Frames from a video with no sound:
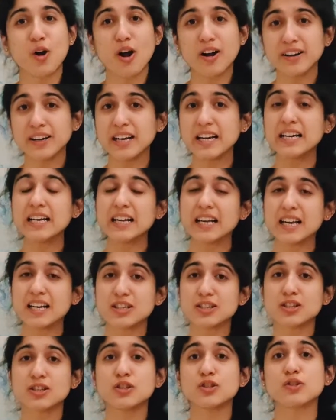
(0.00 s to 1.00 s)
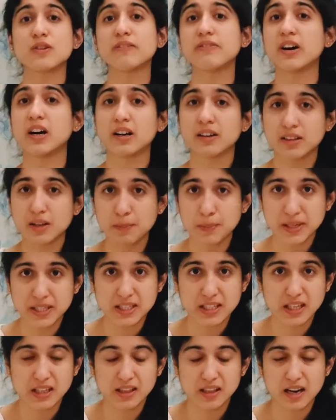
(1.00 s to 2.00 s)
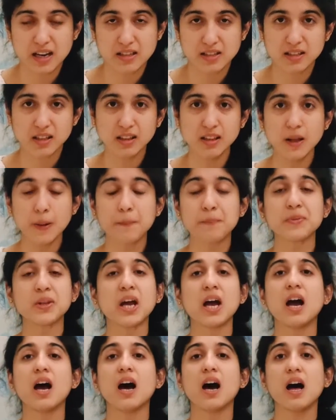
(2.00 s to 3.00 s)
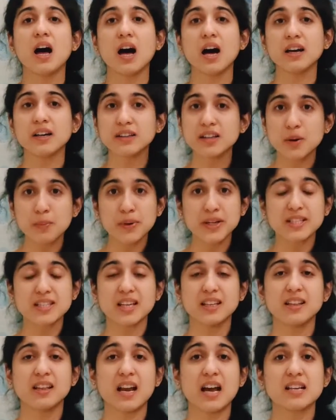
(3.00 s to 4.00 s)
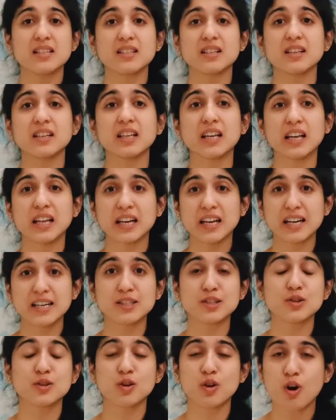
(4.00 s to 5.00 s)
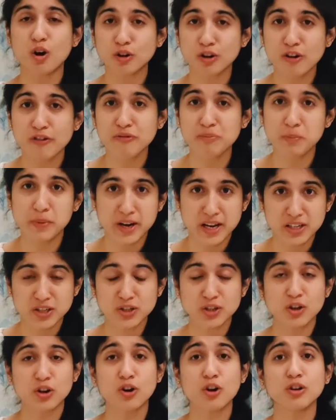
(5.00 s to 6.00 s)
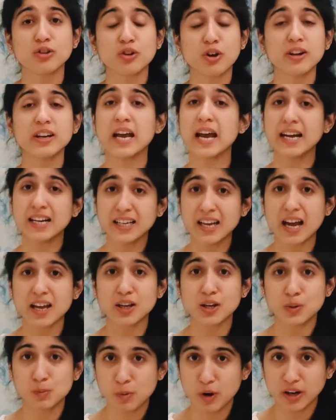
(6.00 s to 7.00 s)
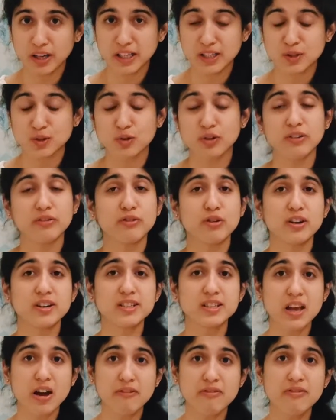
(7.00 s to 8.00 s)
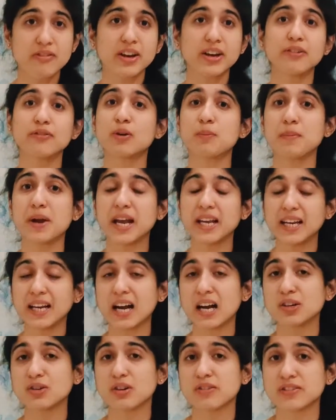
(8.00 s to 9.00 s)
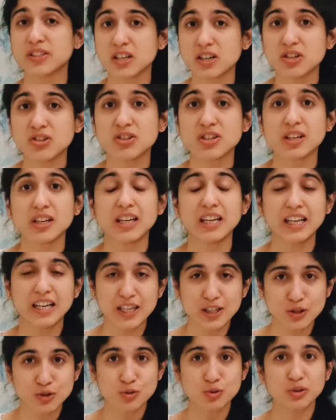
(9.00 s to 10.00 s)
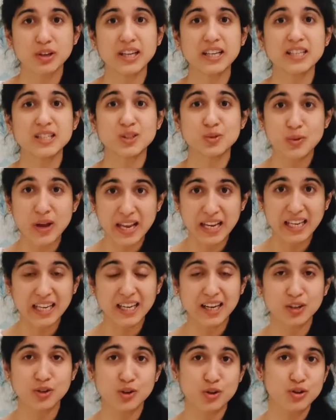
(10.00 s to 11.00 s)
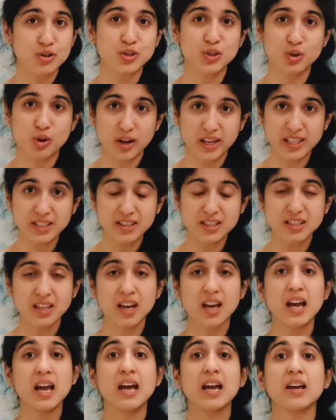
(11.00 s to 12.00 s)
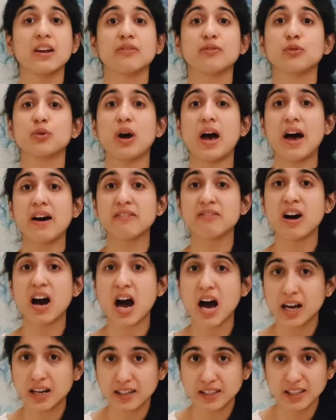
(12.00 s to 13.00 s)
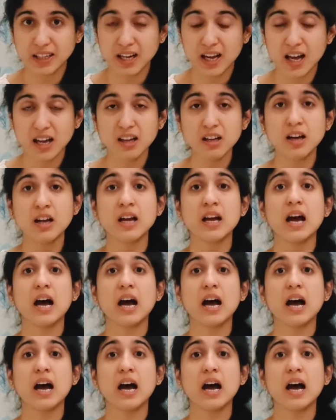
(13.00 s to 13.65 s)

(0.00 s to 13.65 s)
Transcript: Contraindications of Ardha Matsyendrasana. Ardha Matsyendrasana creates lot of pressure on your entire body. So if you are suffering from any kind of surgery, injury, swelling at your joints, if you have hernia,